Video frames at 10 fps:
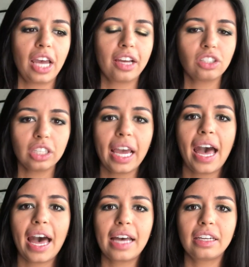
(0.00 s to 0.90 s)
She actually
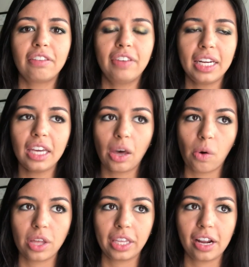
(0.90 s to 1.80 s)
had a video
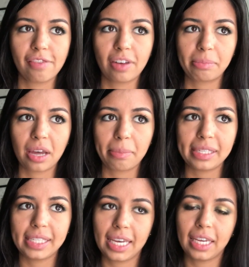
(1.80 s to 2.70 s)
on there, if I'm not
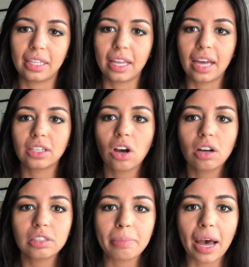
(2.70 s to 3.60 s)
mistaken, that
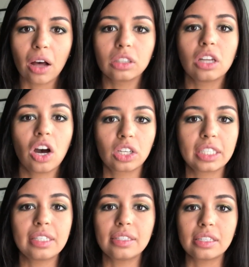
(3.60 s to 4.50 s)
talked about long
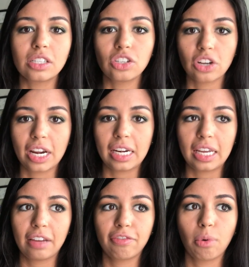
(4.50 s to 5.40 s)
distance
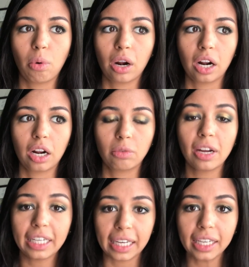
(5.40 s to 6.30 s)
training for
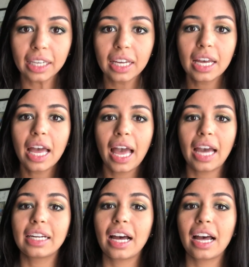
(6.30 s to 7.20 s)
running.
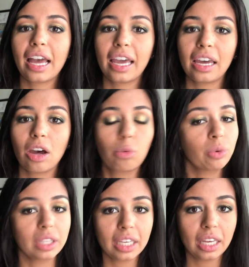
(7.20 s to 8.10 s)
And I
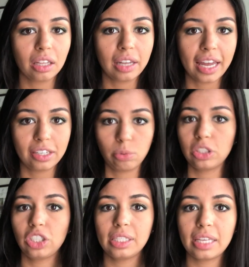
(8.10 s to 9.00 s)
really liked
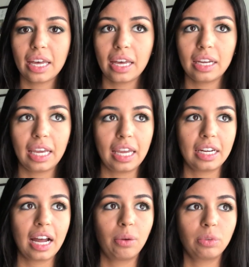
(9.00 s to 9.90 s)
what she said,
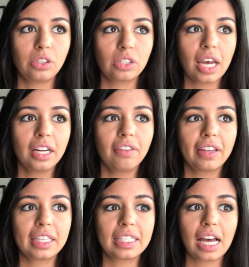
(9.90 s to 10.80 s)
and I was kind of
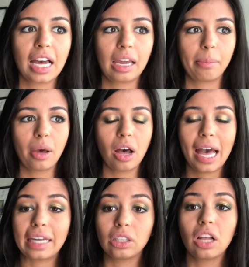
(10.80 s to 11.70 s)
at the time
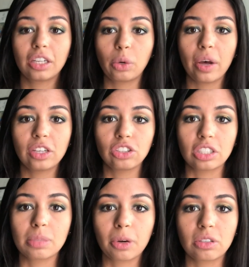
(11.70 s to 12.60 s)
had a lot of
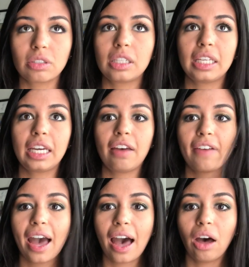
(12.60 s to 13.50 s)
questions personally of
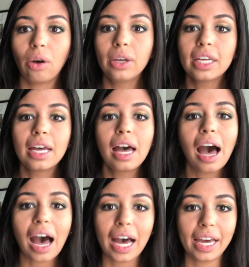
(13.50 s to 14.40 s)
how
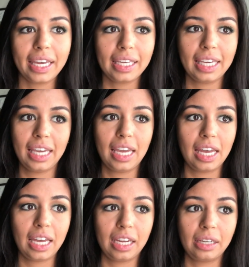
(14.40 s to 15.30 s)
I
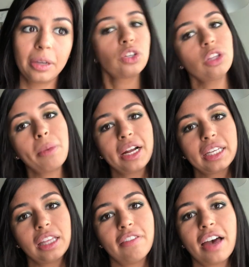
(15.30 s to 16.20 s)
can do the
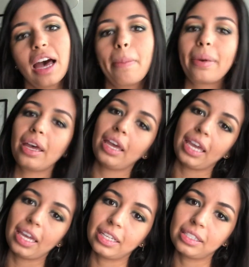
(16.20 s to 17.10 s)
Body Love app
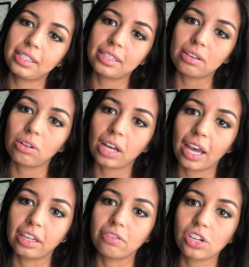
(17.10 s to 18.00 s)
and still
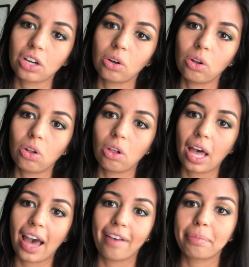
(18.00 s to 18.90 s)
kind of juggle
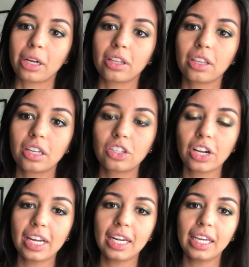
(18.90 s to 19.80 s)
half marathon
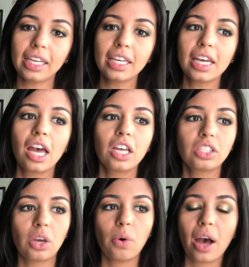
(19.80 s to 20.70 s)
training.
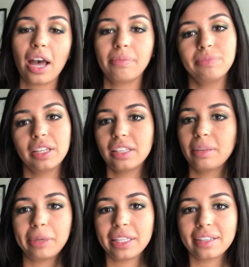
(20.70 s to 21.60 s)
So, and
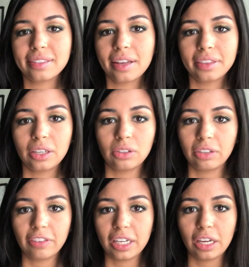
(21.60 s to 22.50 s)
I mean, that's not the
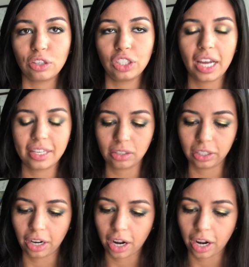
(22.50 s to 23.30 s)
only video she has on there.